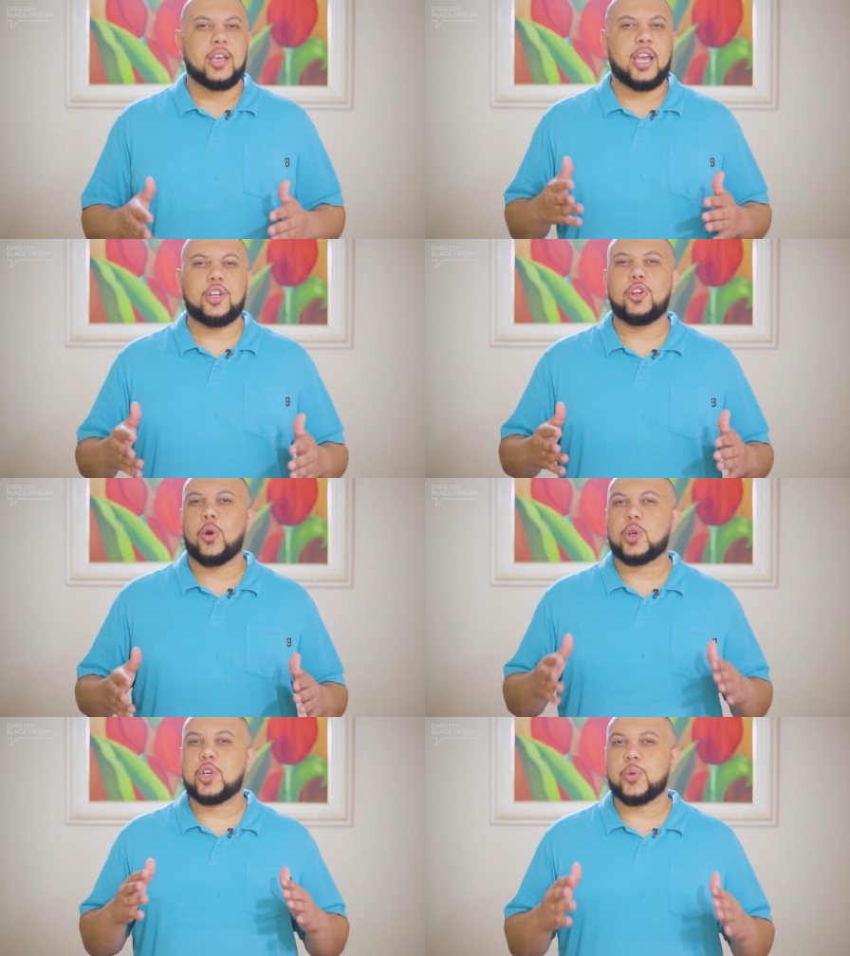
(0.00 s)
And you
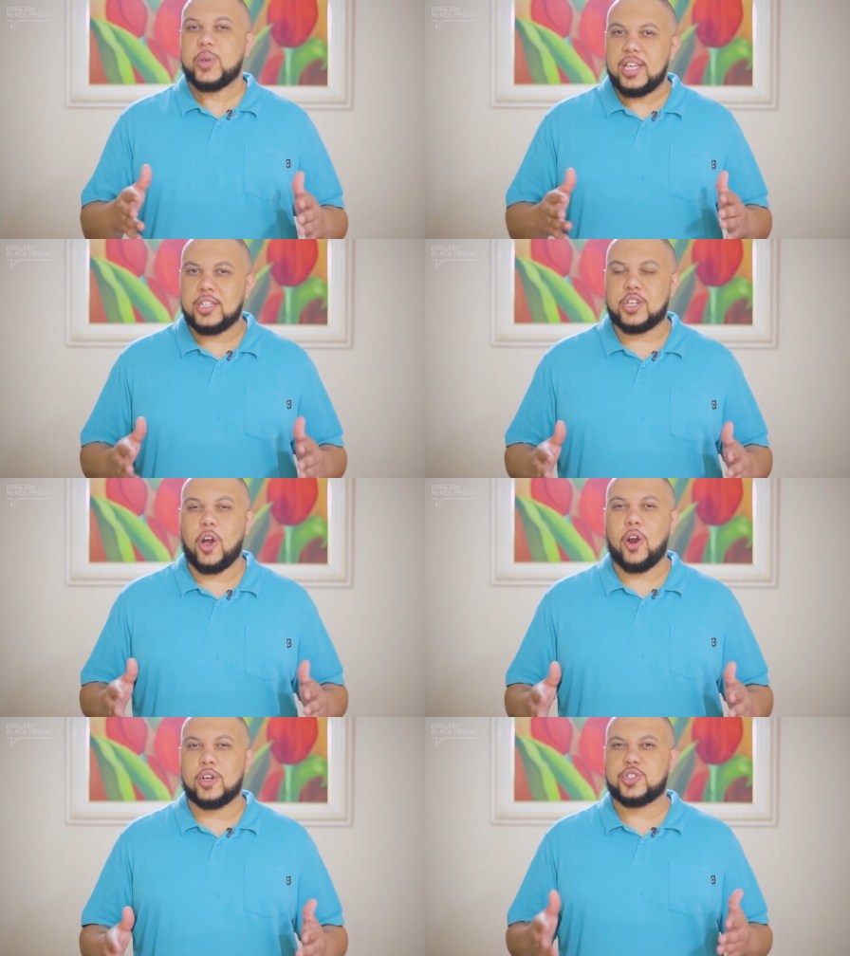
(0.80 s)
know, Korean
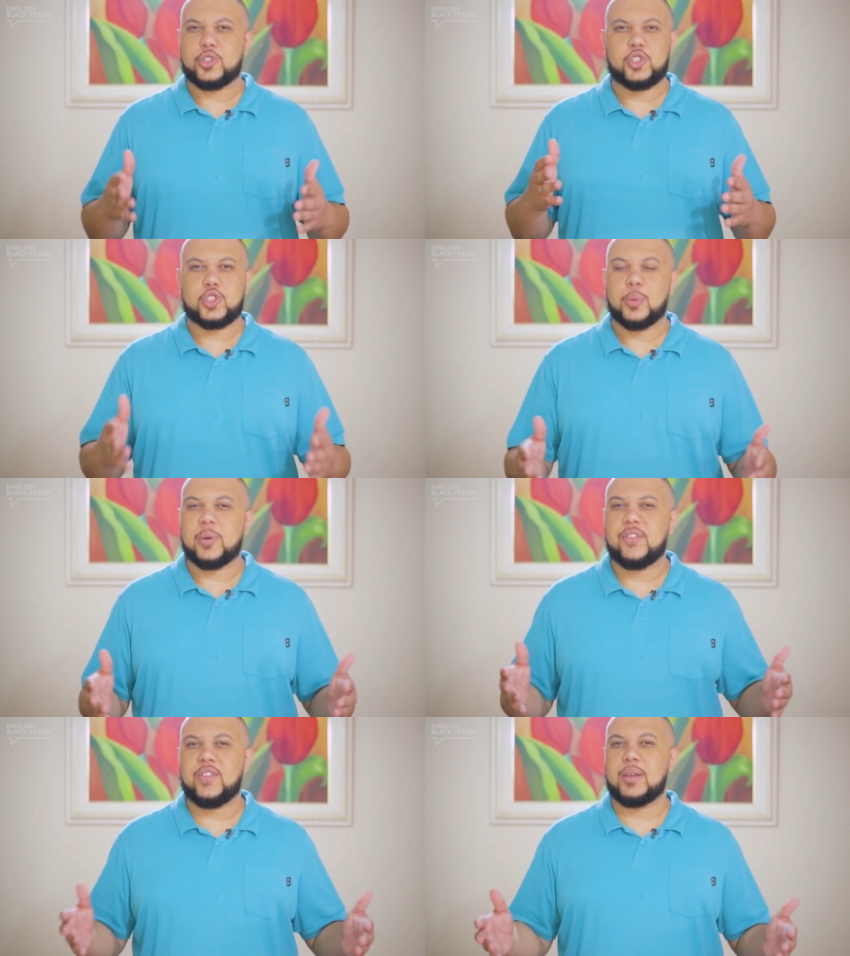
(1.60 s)
cars are
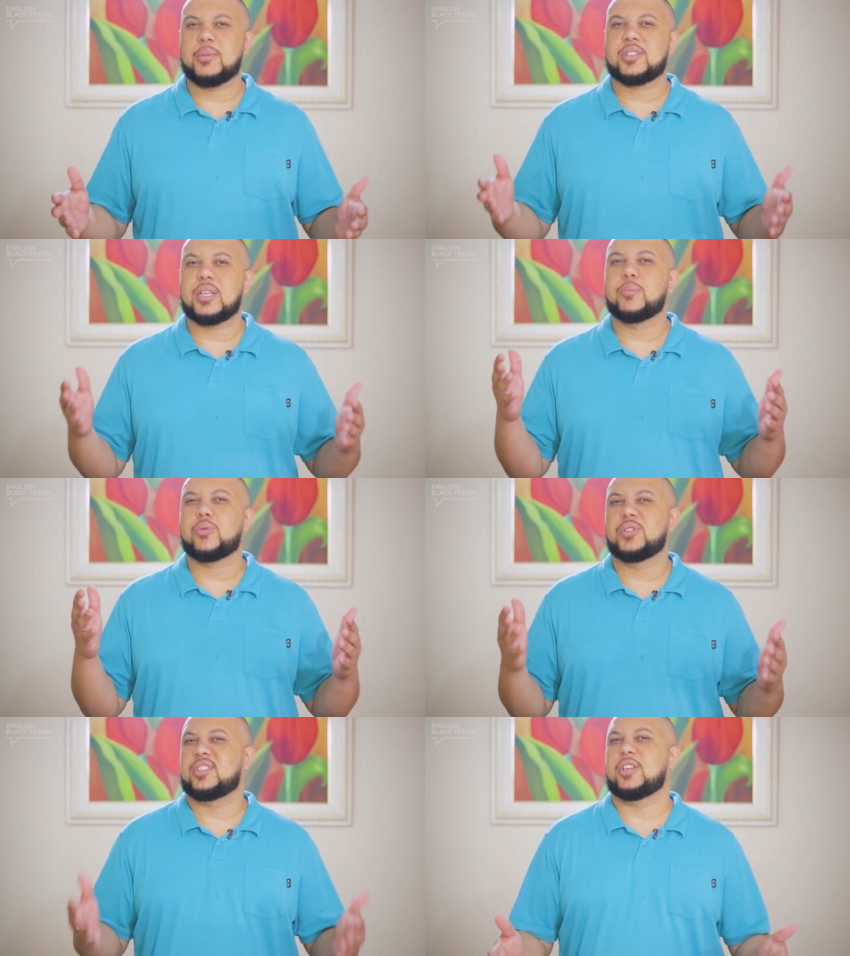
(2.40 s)
super famous in
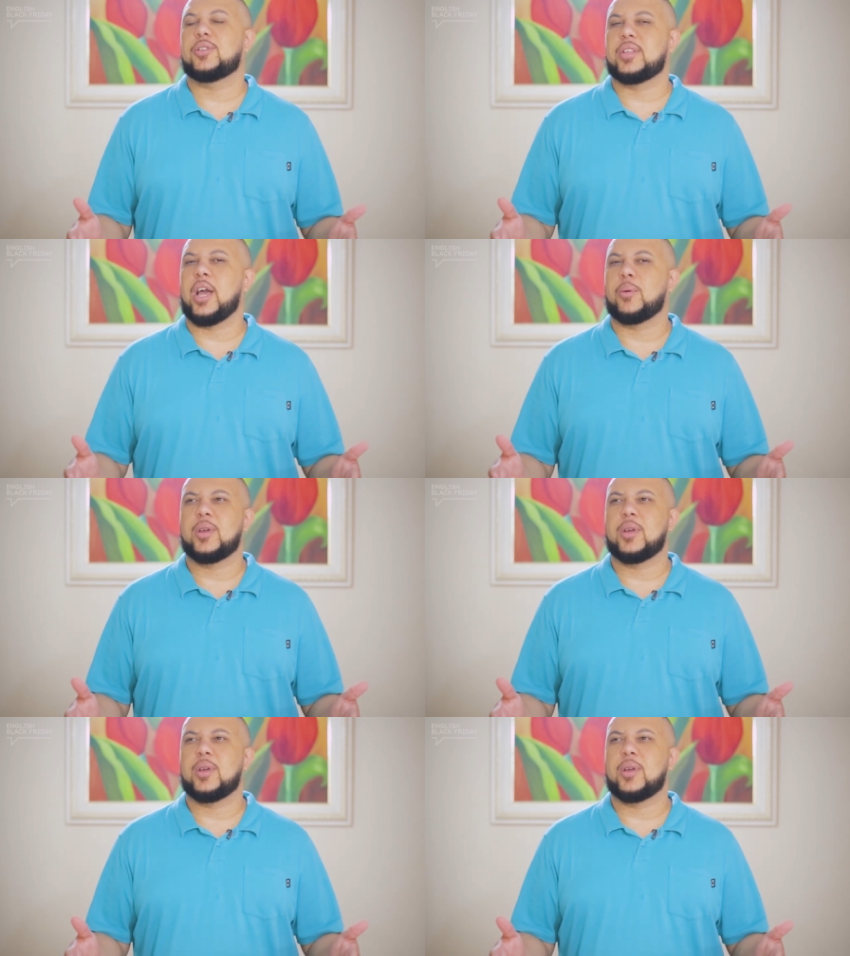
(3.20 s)
Brazil now.